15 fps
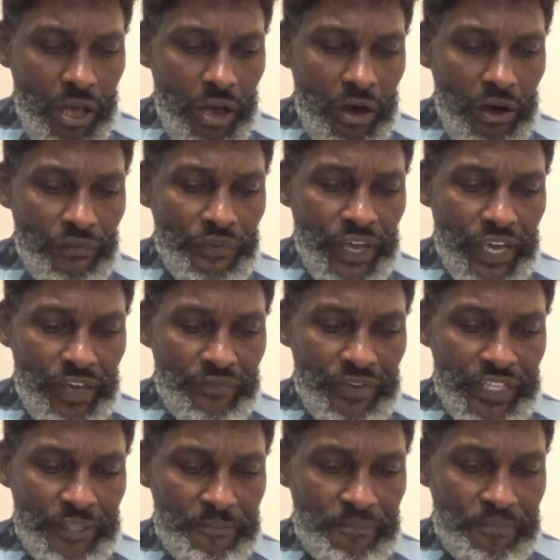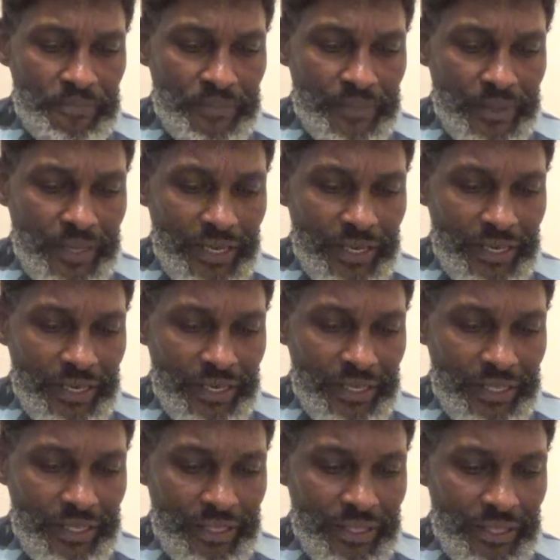of heaven, and